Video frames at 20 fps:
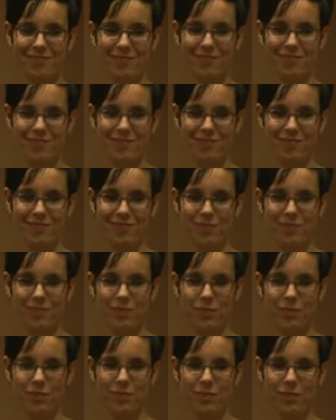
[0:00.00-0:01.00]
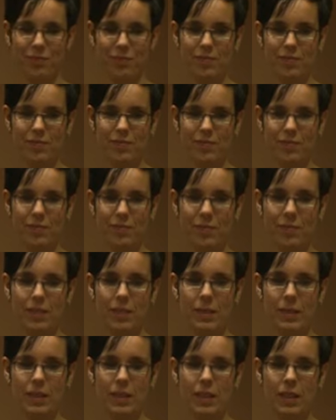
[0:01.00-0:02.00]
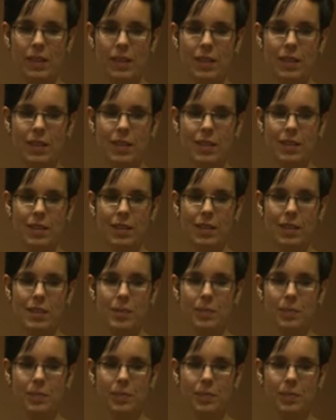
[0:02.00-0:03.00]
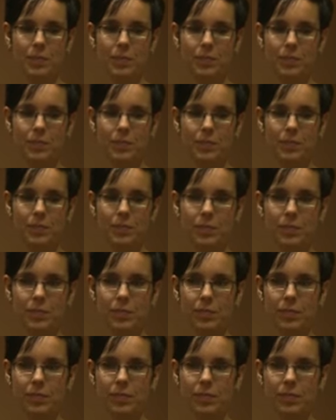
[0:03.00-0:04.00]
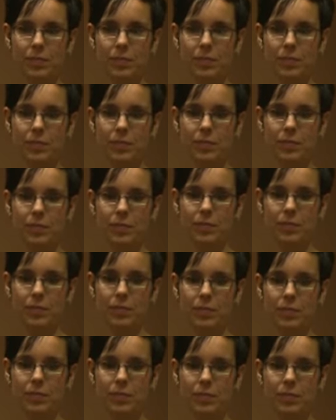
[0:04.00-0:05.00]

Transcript: The person shown says nothing.